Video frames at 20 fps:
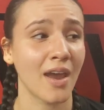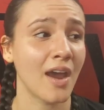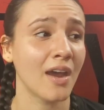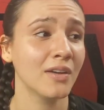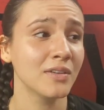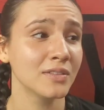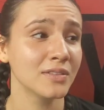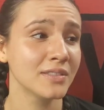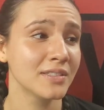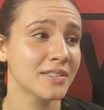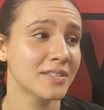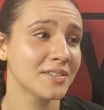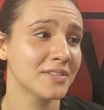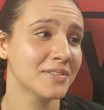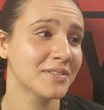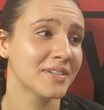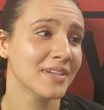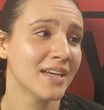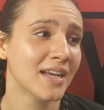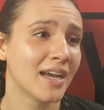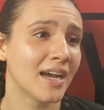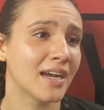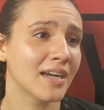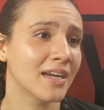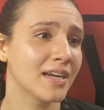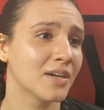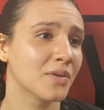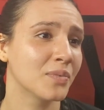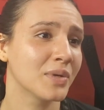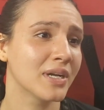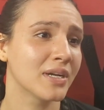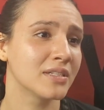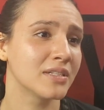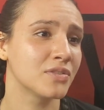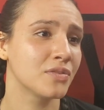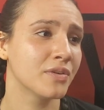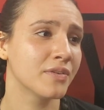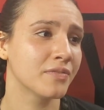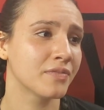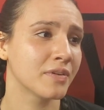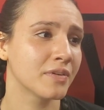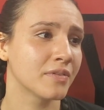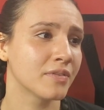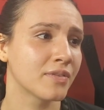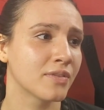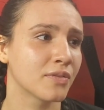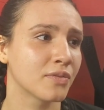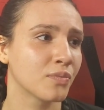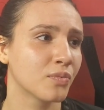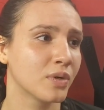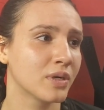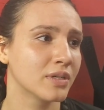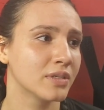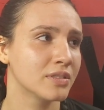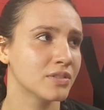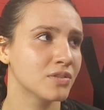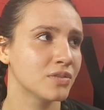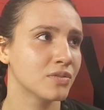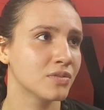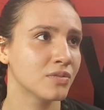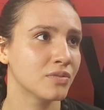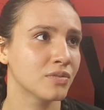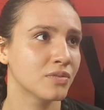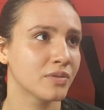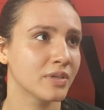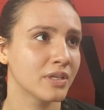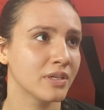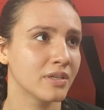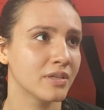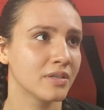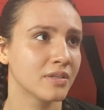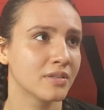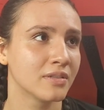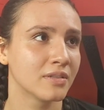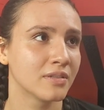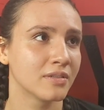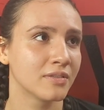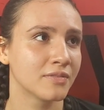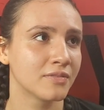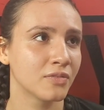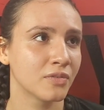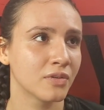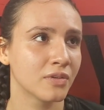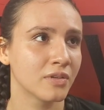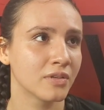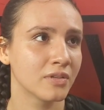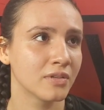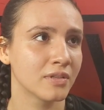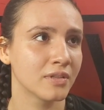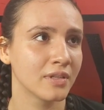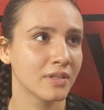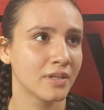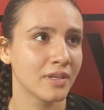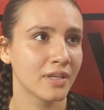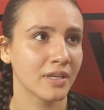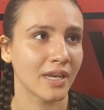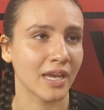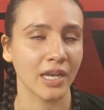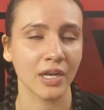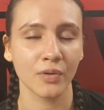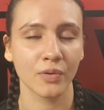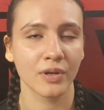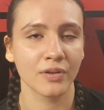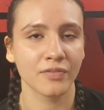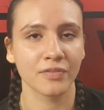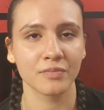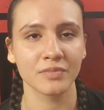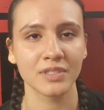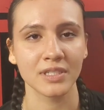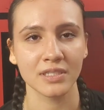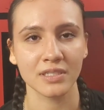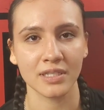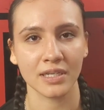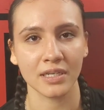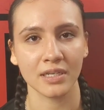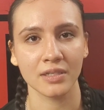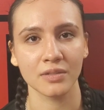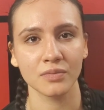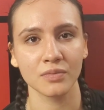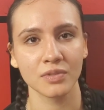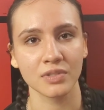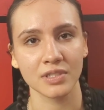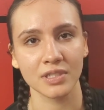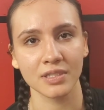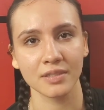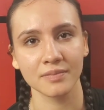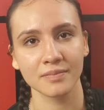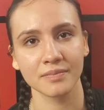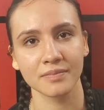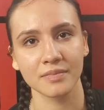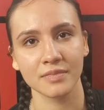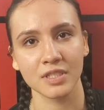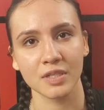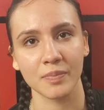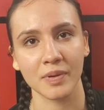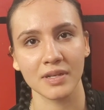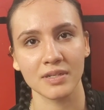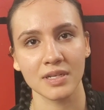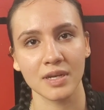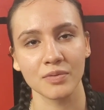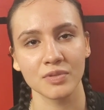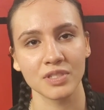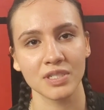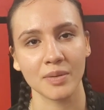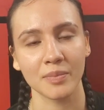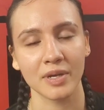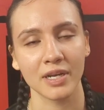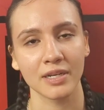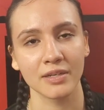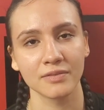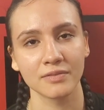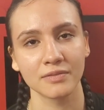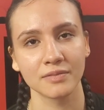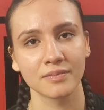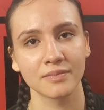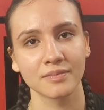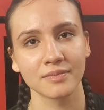I don't know. I got we got two different one, two, three, four, anywhere from six to eight. We'll see. Depends on how much time I have.